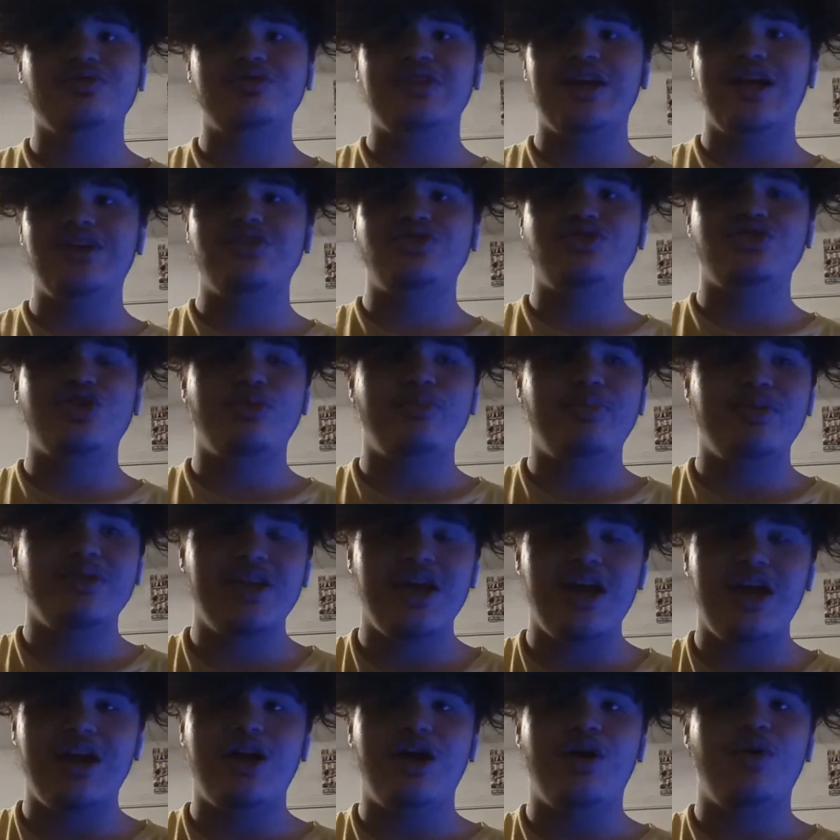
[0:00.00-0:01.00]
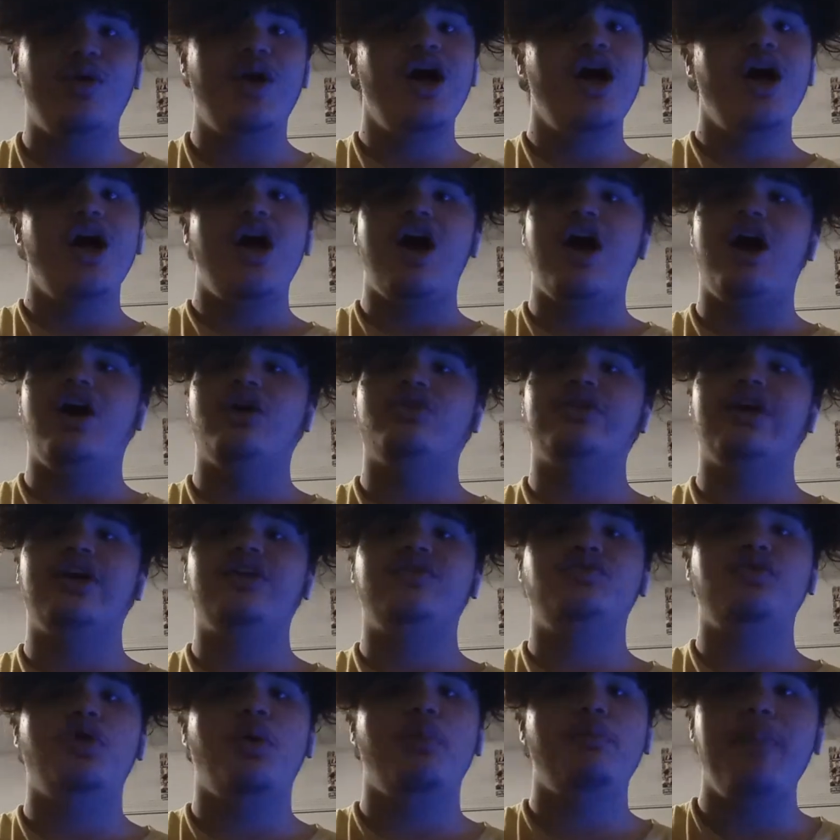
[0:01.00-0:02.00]
taste no potato. I don't
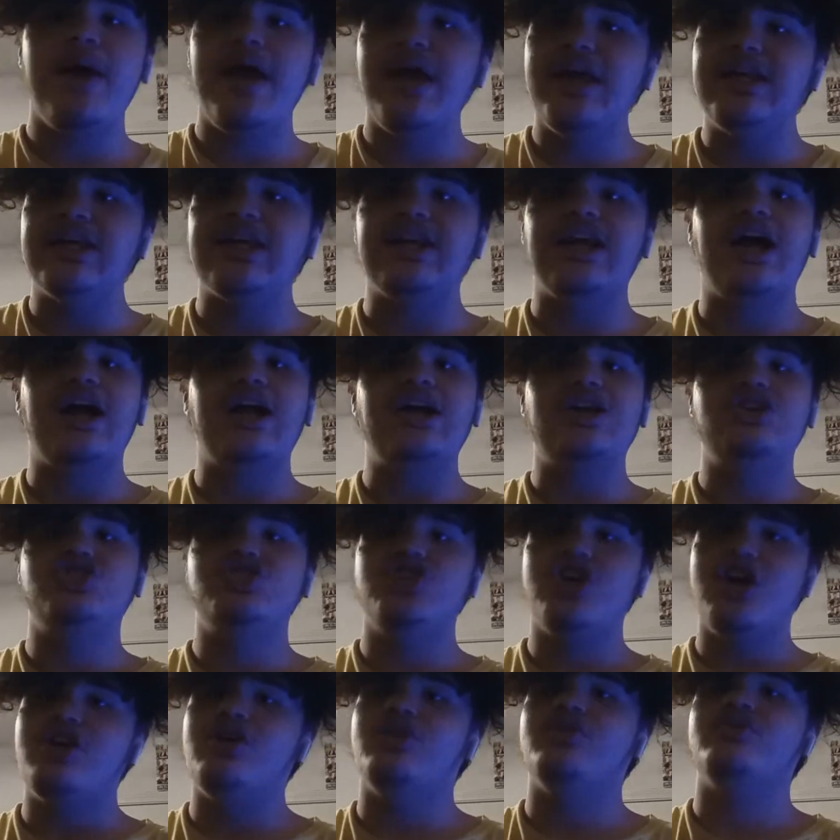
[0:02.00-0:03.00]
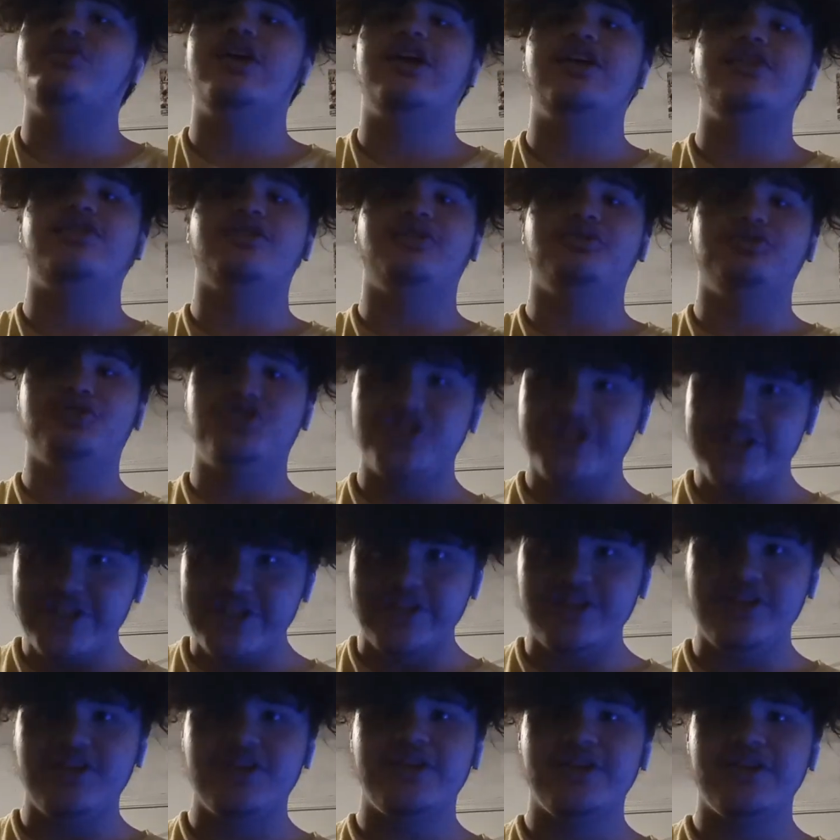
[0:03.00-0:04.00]
taste no bacon. I sure don't taste no
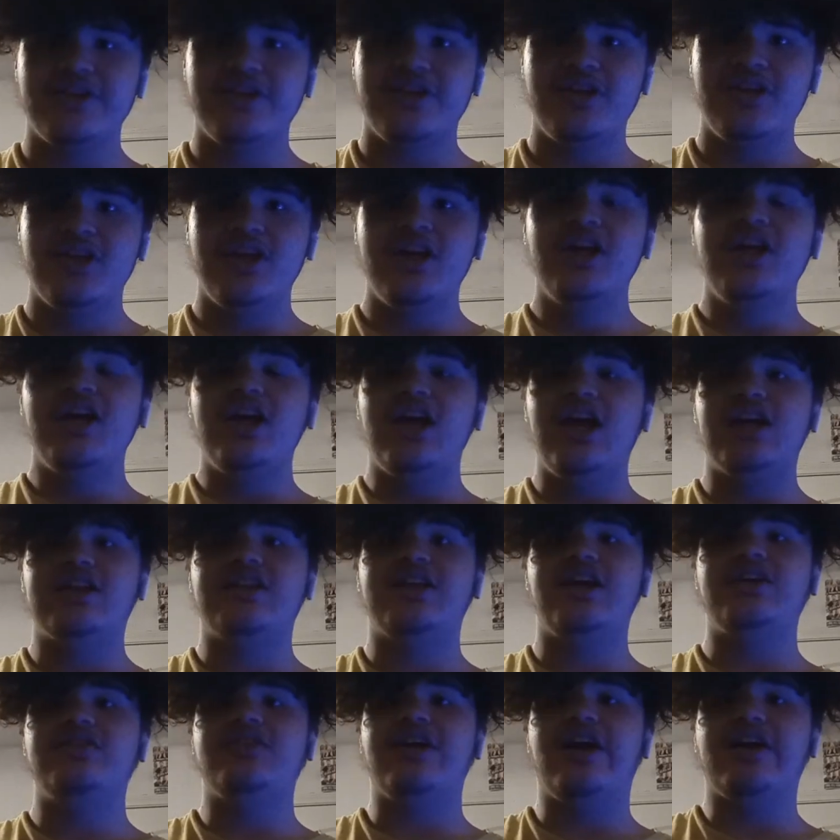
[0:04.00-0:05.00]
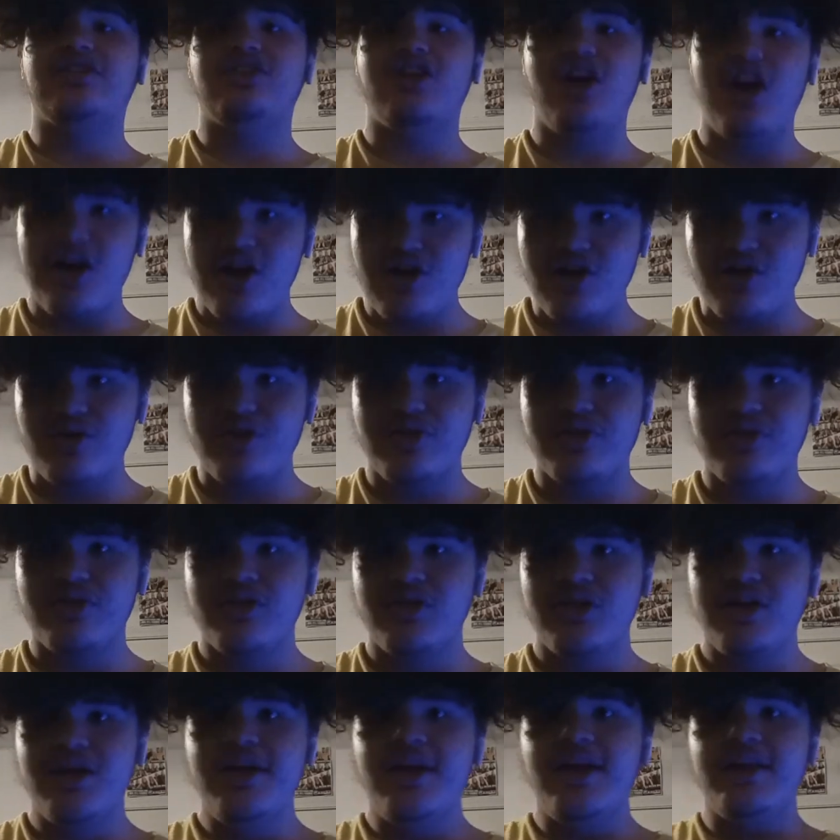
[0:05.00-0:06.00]
cheese. It tastes like the earth.
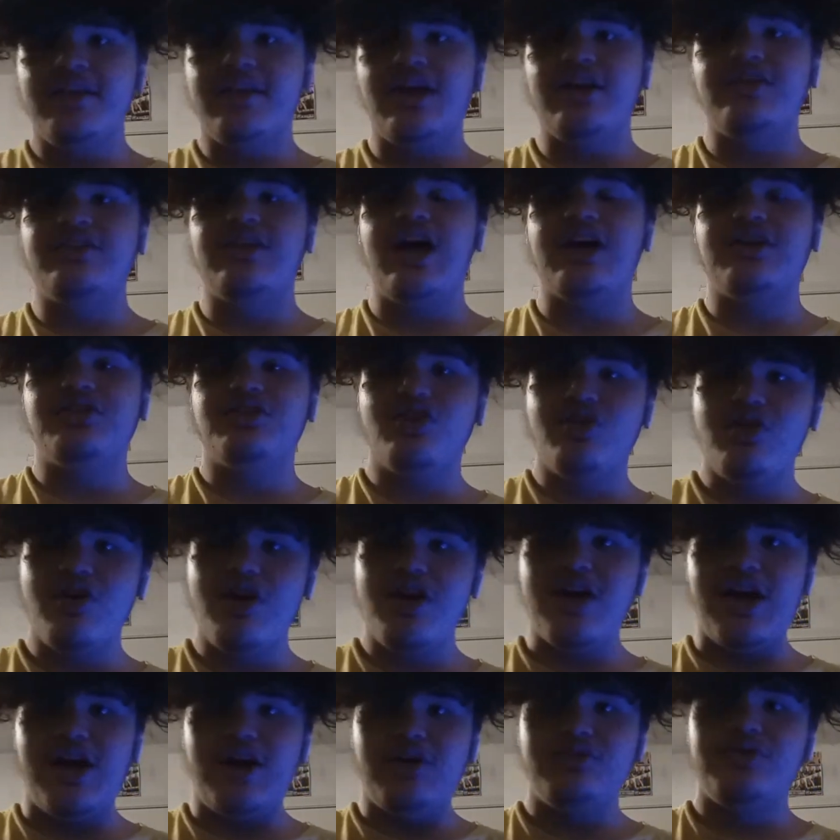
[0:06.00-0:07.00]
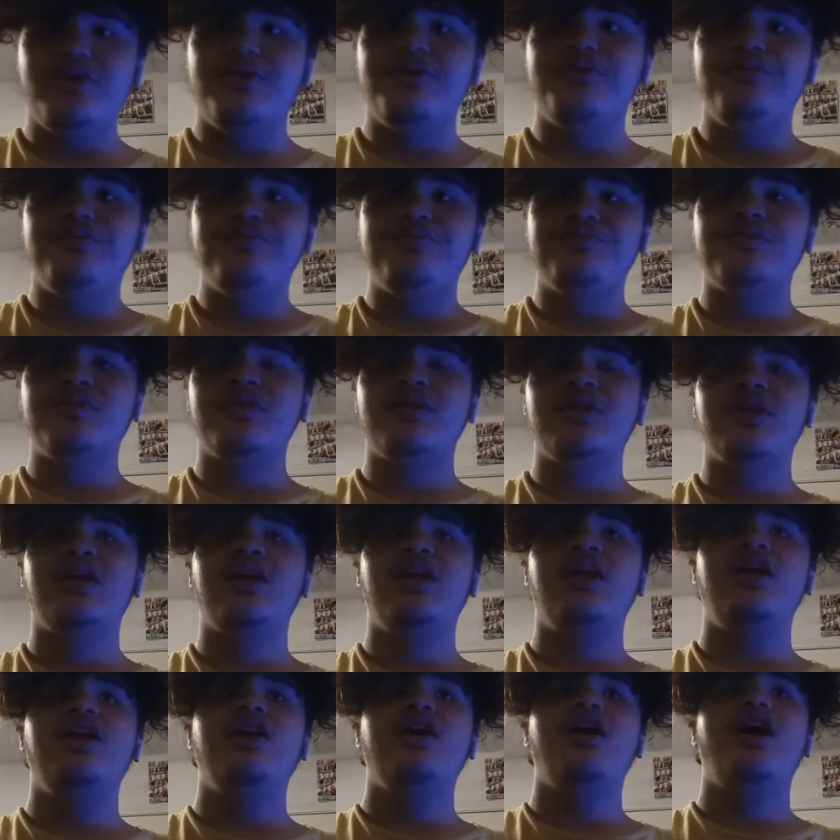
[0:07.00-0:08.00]
It tastes like the ground.
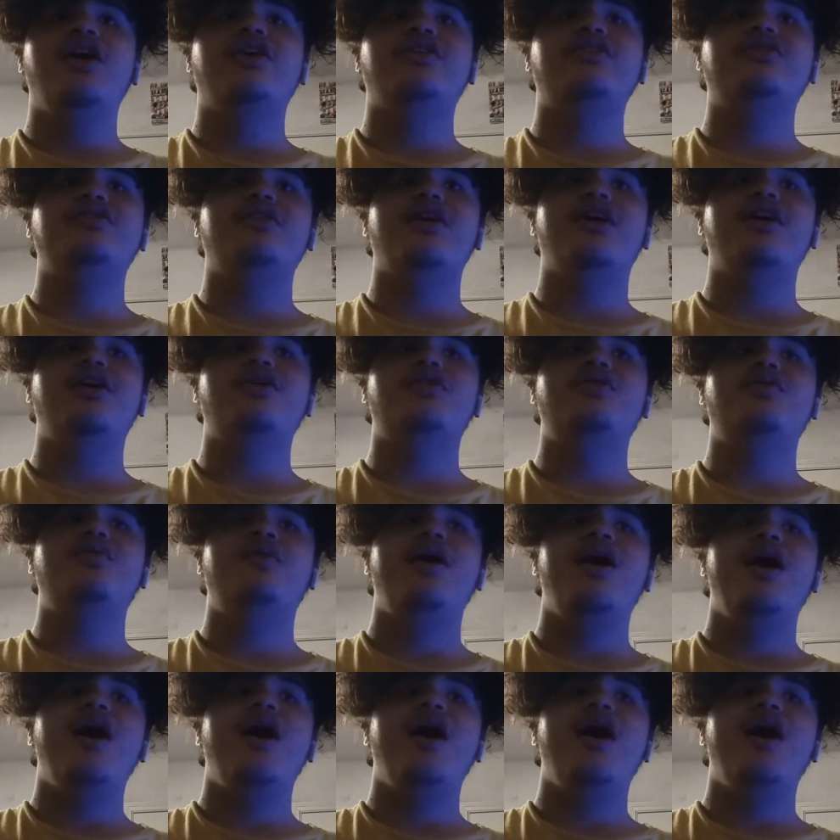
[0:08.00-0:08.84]
So,